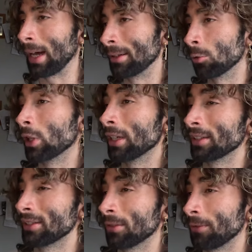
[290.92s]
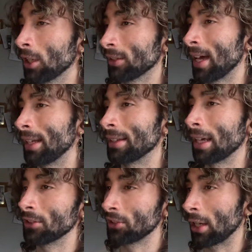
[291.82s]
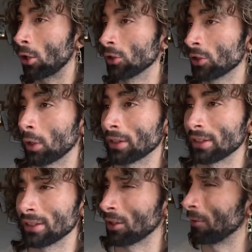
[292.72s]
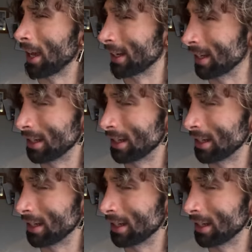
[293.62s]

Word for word: and witnessed firsthand the devastating consequences of lacking